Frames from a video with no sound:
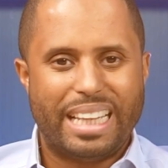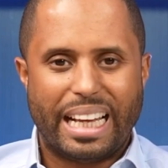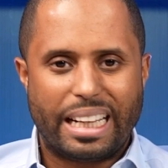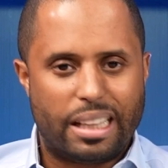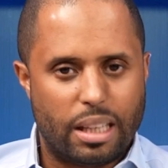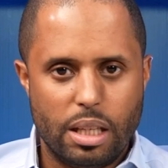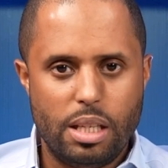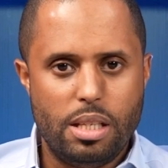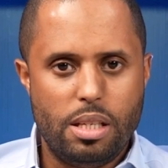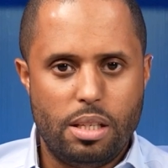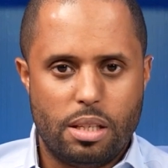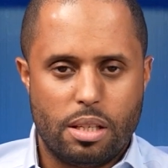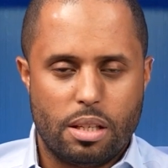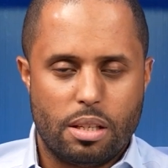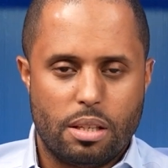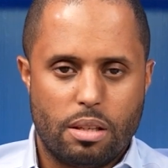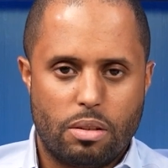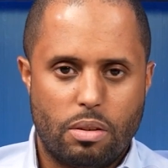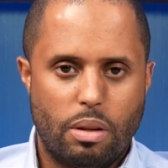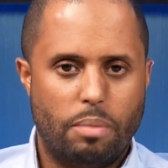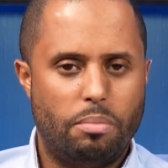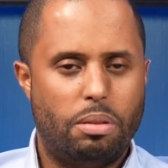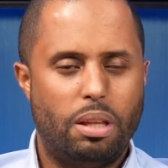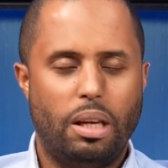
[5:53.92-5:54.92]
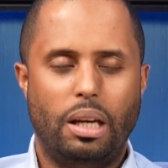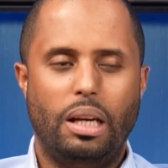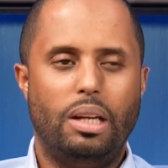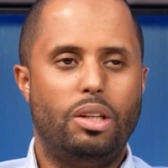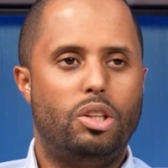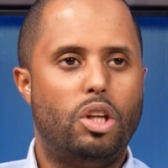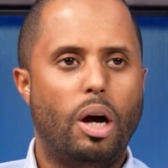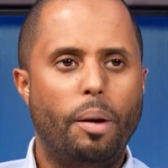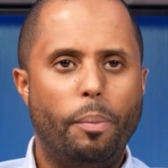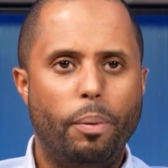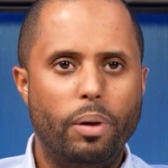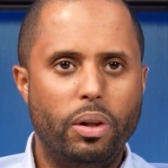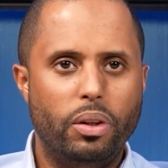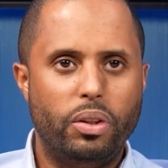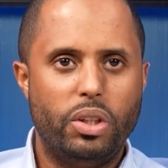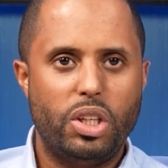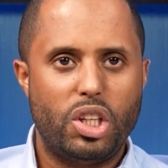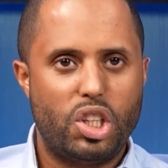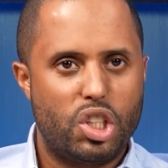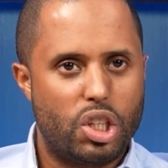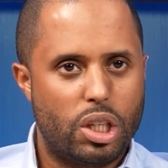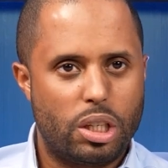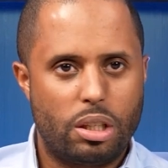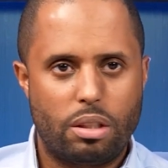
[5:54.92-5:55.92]
that easy. So I'm thinking double
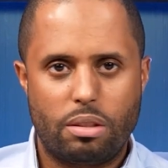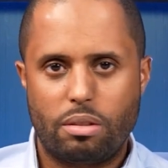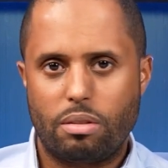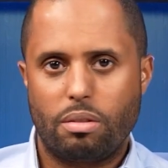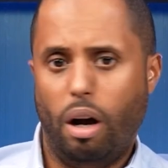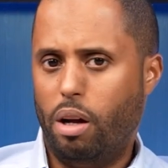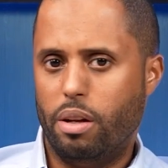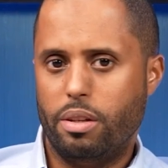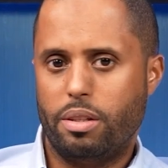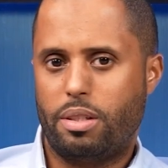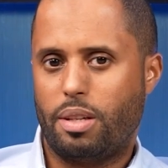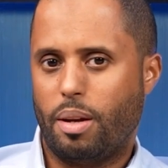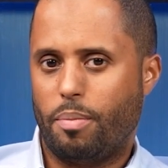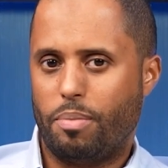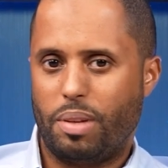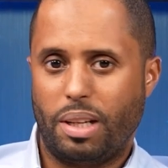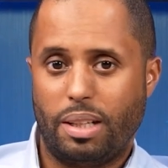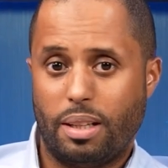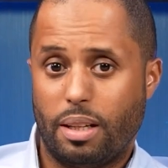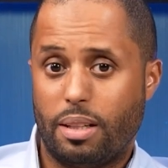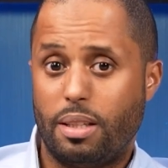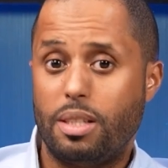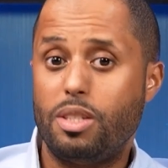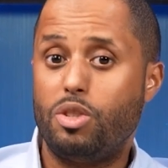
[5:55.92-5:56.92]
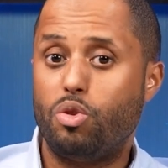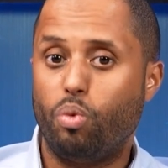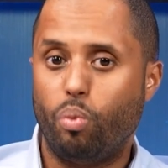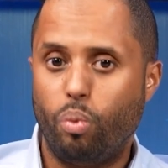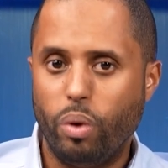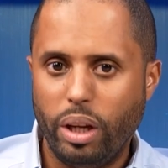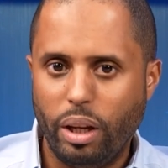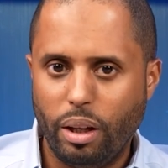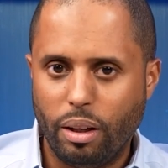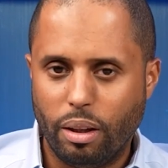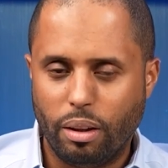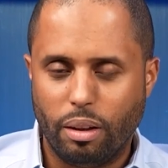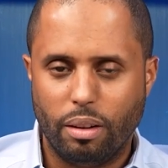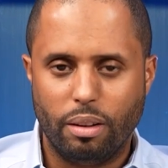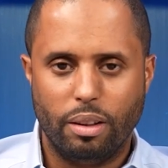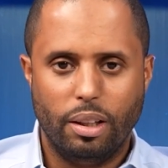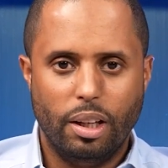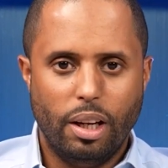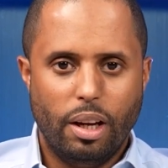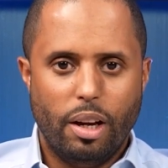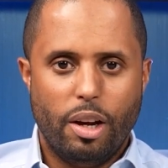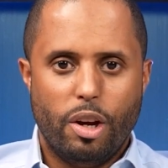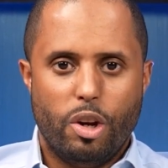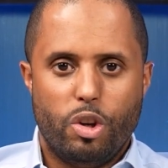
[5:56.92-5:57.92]
digit on something that is real.
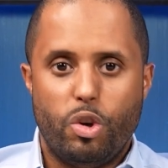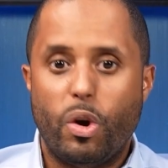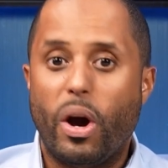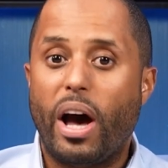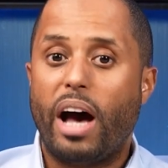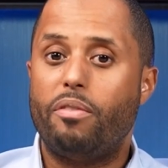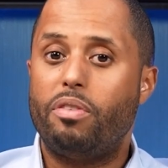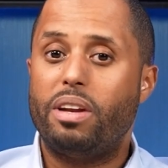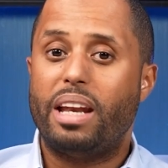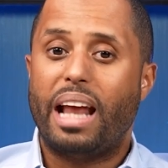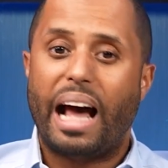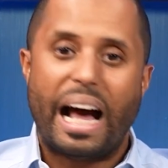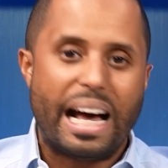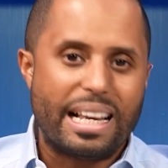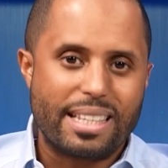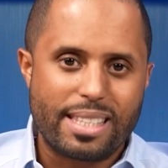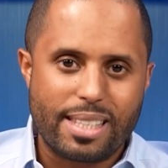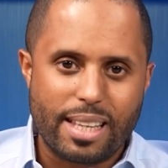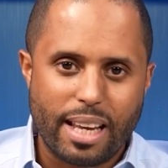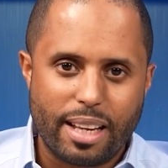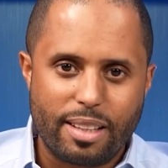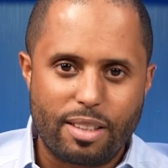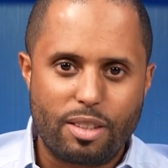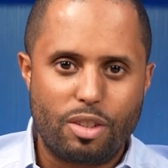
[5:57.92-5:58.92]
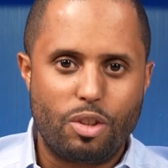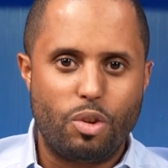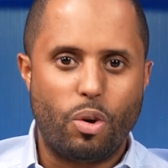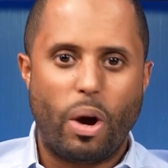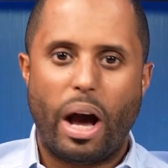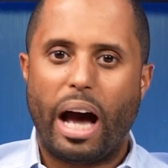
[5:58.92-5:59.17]
You have an asset, you